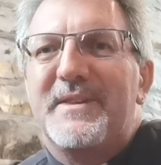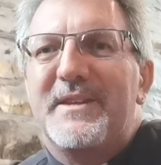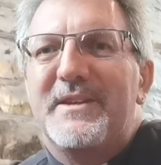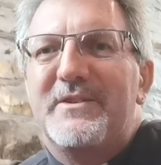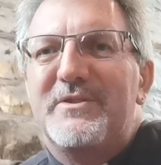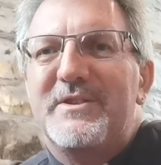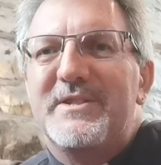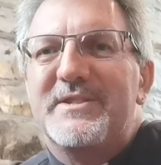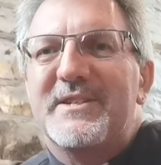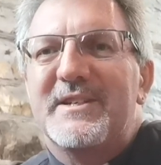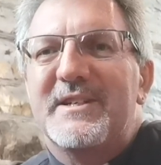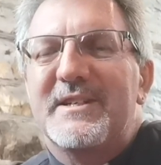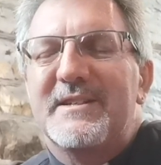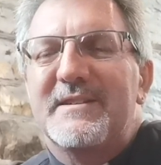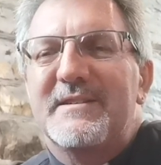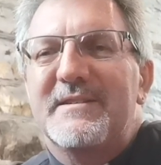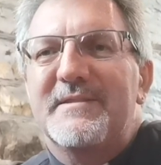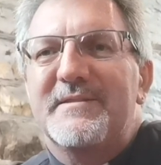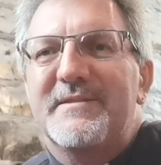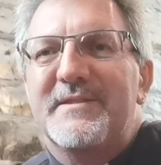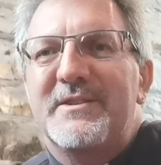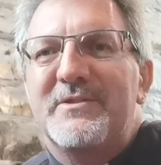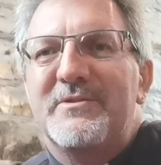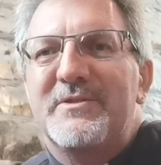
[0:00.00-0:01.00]
there is
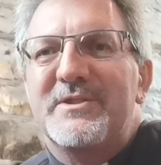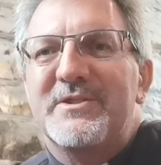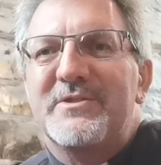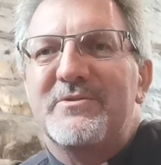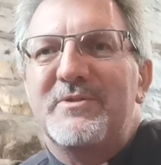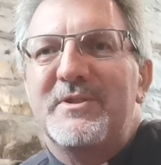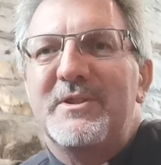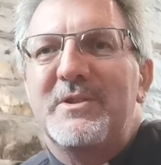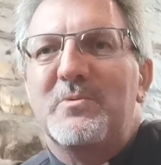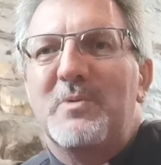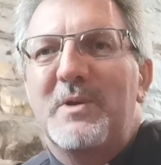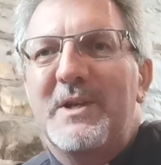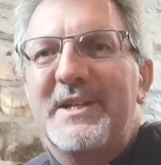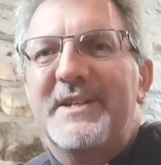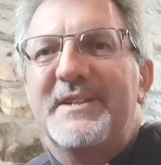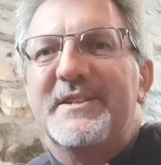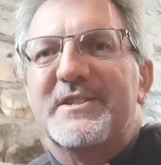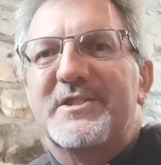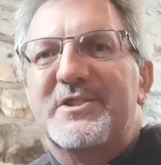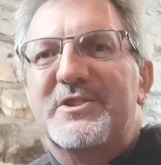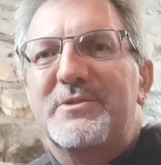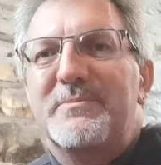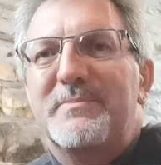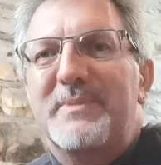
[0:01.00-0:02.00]
a real
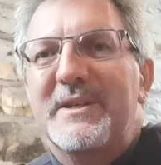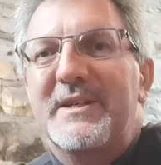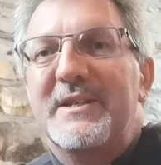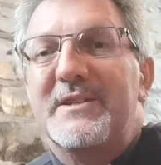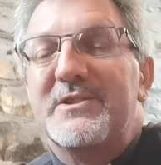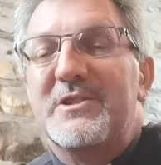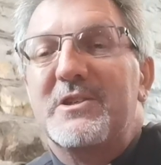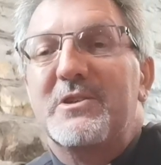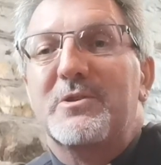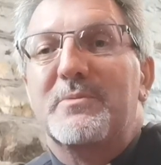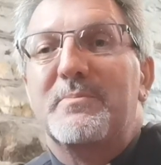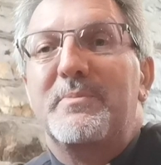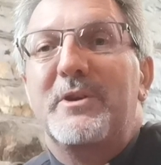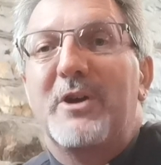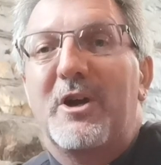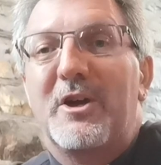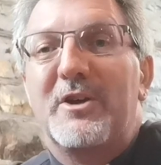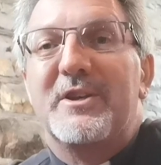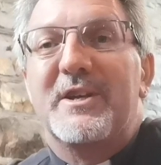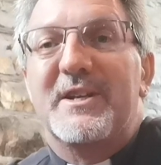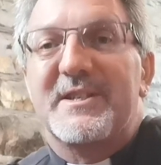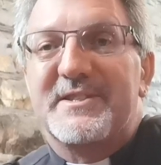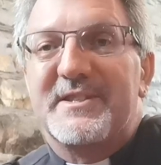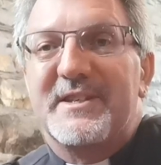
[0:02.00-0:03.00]
willingness to begin to look
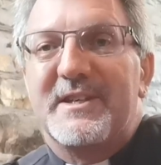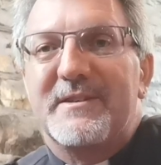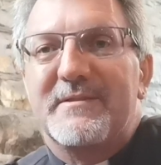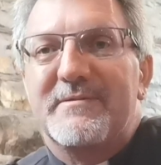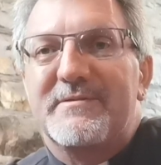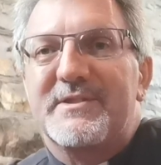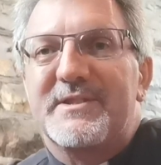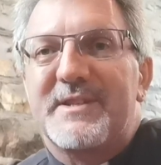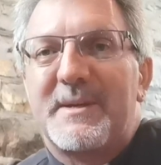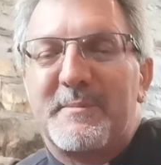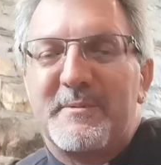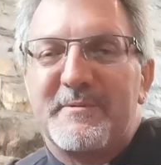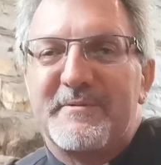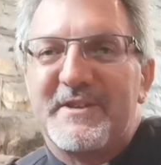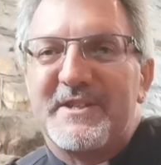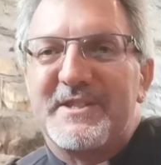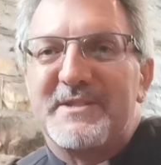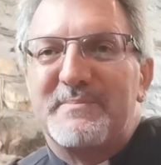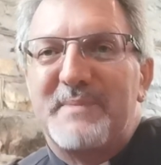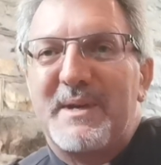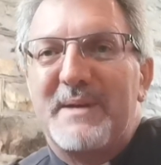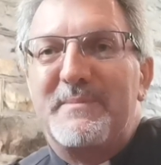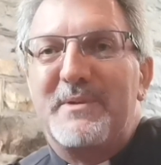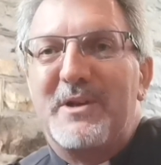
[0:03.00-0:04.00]
beyond ourselves. Some of
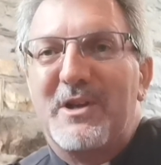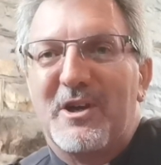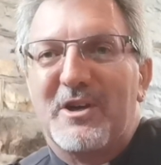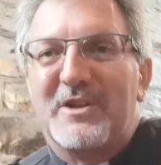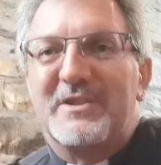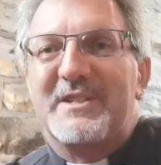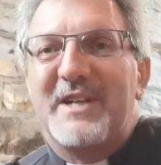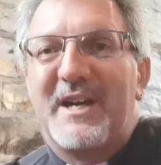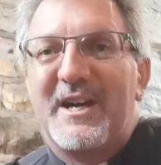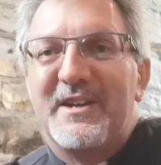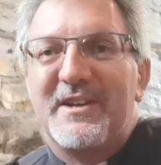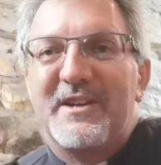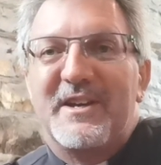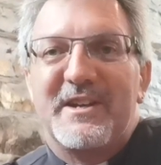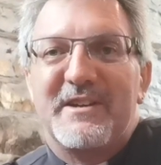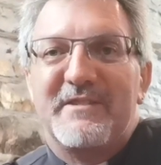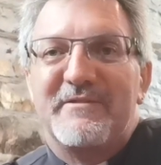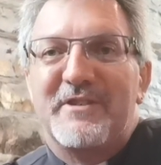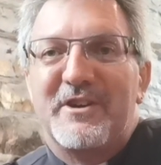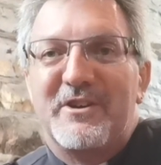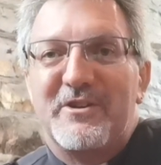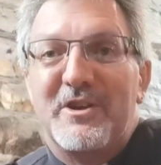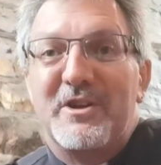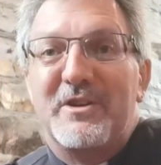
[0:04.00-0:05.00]
us may be locked down out
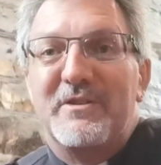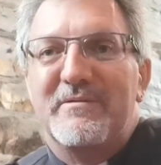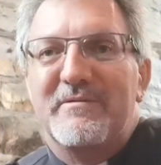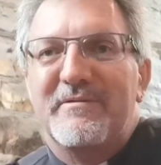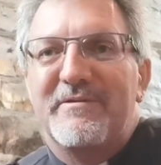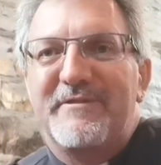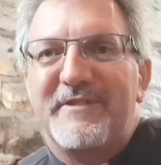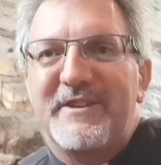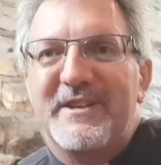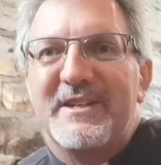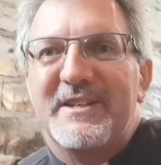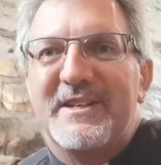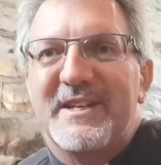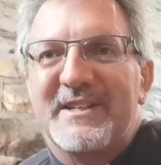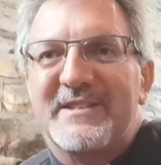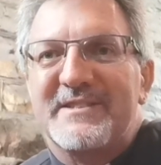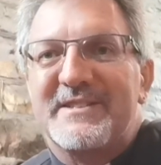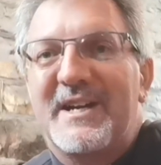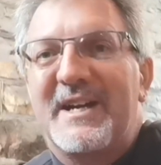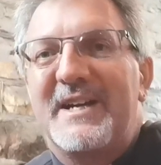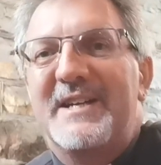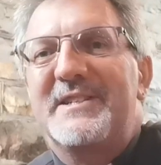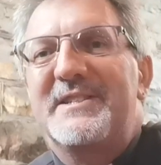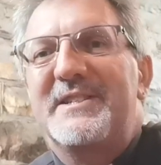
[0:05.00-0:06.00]
of our own fear and
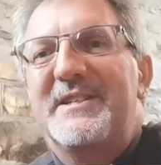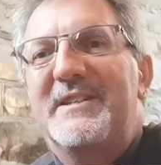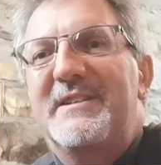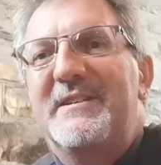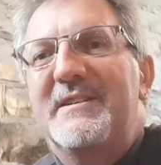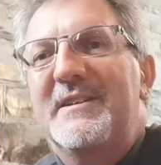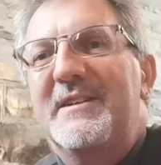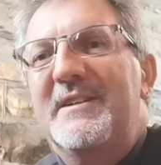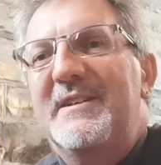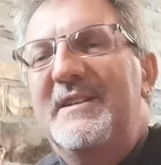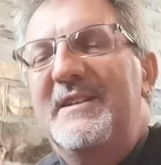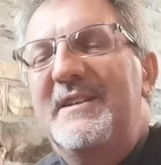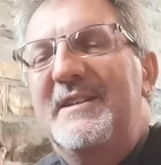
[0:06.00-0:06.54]
anxiety,